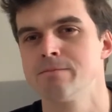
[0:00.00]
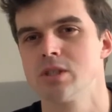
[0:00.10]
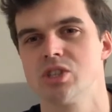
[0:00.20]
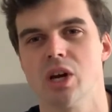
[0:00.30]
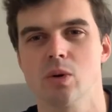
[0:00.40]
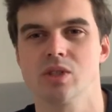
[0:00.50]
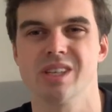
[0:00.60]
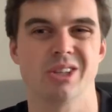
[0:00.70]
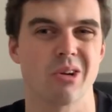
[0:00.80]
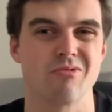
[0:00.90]
Chelsea
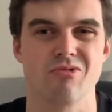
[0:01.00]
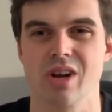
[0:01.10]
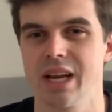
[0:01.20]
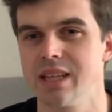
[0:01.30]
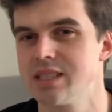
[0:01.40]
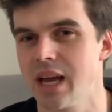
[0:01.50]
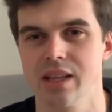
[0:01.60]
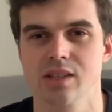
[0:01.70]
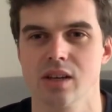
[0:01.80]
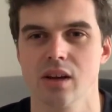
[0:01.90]
don't really
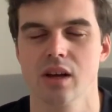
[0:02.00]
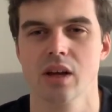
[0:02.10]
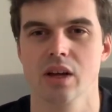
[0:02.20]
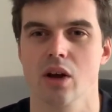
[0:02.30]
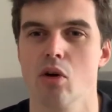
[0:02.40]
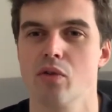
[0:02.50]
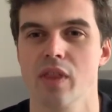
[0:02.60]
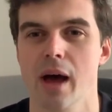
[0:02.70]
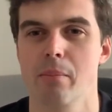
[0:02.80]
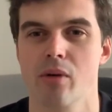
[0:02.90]
tend to go for
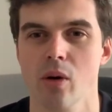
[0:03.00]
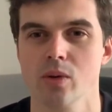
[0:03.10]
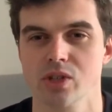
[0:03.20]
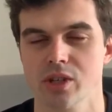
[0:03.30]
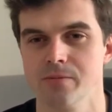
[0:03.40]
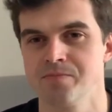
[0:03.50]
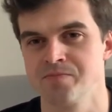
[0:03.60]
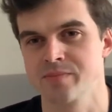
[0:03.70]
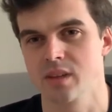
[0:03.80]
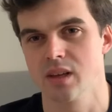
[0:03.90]
that approach. And
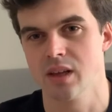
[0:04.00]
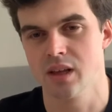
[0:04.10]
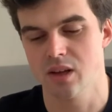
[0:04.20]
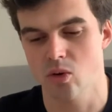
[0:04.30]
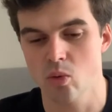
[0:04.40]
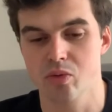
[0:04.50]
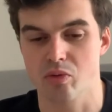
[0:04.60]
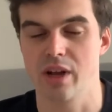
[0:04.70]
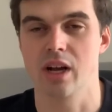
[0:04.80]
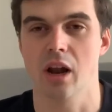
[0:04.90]
all
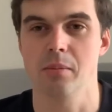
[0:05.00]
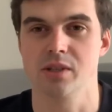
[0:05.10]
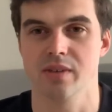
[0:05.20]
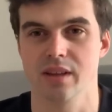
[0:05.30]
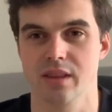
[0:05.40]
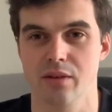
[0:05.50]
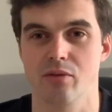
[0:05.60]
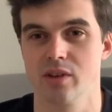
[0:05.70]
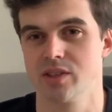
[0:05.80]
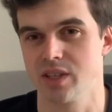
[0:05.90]
three clubs have had
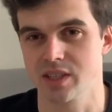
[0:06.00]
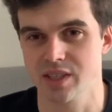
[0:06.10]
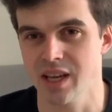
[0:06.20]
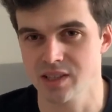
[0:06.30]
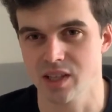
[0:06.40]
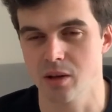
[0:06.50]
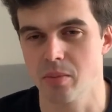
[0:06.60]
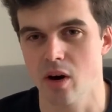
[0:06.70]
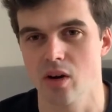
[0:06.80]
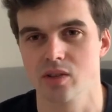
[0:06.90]
different success in the
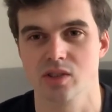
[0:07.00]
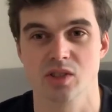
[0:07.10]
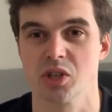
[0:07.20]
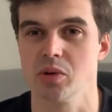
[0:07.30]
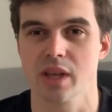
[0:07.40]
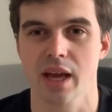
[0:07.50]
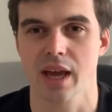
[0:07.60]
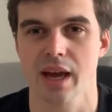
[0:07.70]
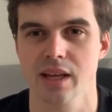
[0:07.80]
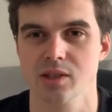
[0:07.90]
past two
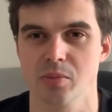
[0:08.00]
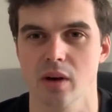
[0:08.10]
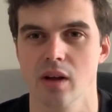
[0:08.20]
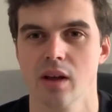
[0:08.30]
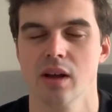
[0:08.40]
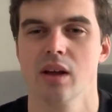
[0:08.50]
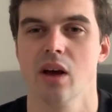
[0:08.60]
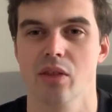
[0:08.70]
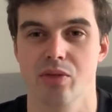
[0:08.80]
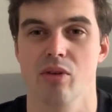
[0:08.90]
decades, but
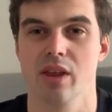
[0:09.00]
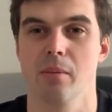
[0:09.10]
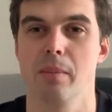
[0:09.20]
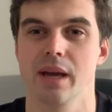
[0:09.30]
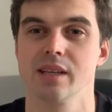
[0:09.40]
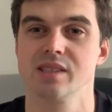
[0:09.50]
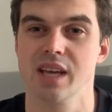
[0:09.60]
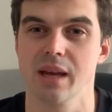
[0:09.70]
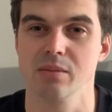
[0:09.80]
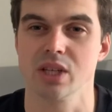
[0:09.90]
are three of the biggest
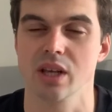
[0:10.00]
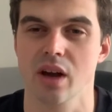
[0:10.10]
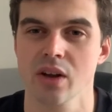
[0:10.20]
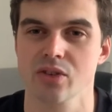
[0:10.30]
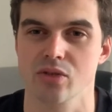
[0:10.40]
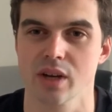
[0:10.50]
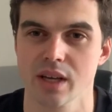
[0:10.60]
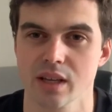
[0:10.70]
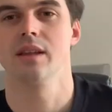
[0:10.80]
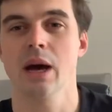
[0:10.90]
teams in the country.
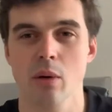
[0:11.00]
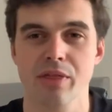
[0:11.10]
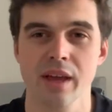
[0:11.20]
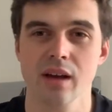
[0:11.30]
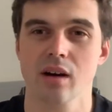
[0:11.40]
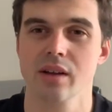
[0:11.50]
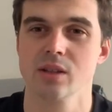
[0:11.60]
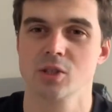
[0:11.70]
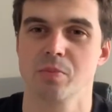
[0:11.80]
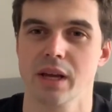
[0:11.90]
Now, I think I can
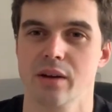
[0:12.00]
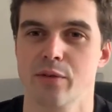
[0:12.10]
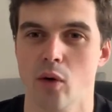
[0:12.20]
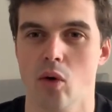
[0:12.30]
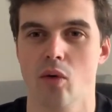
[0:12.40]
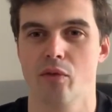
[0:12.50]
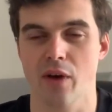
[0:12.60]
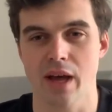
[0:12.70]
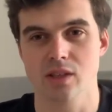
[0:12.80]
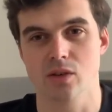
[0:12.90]
speak for
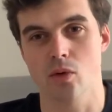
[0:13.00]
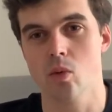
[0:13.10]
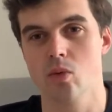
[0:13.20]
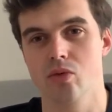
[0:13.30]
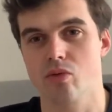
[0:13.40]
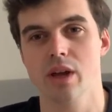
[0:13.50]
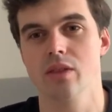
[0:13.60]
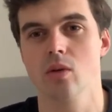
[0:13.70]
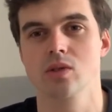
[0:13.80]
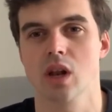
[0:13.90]
fans of all three of
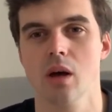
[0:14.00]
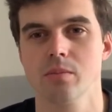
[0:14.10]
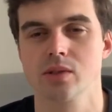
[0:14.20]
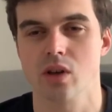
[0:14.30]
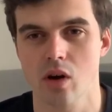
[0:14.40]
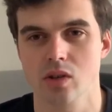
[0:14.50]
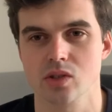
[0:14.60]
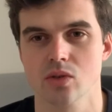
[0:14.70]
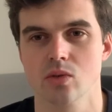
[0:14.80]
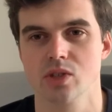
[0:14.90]
those clubs,
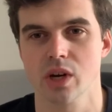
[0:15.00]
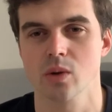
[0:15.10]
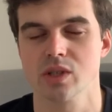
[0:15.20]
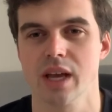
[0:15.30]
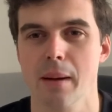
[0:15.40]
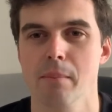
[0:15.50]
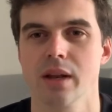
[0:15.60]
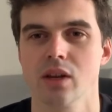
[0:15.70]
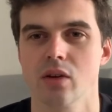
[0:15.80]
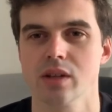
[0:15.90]
Arsenal, Chelsea and
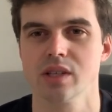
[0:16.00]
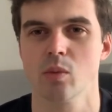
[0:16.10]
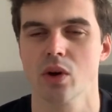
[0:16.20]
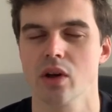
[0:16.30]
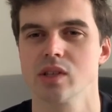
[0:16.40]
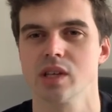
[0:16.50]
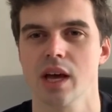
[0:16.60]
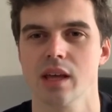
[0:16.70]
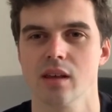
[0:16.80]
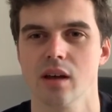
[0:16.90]
Man United, when I
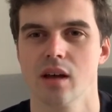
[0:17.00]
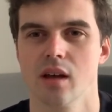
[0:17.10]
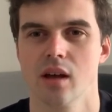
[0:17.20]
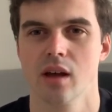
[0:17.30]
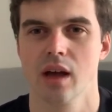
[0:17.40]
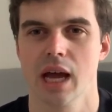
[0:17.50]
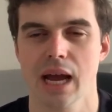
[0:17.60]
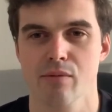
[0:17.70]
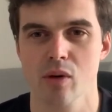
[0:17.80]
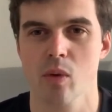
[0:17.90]
say that
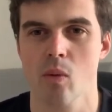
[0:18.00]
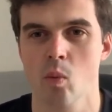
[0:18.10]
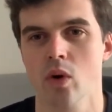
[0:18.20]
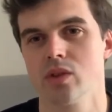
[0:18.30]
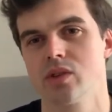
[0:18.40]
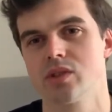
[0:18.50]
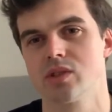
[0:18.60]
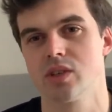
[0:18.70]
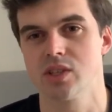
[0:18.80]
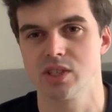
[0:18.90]
everyone wants
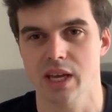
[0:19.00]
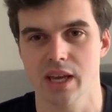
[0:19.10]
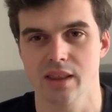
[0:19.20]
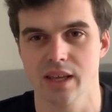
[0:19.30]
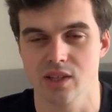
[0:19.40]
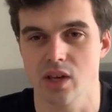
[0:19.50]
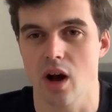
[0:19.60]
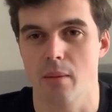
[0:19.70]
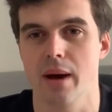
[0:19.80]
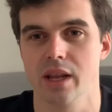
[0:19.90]
to see these
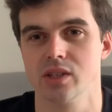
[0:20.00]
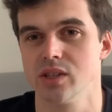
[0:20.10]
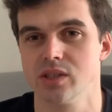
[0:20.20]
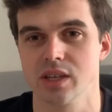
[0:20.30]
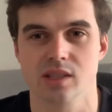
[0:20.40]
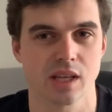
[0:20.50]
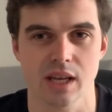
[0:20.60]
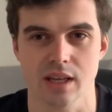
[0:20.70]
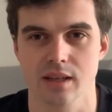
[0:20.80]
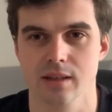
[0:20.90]
young managers
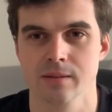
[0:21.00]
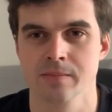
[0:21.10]
succeed.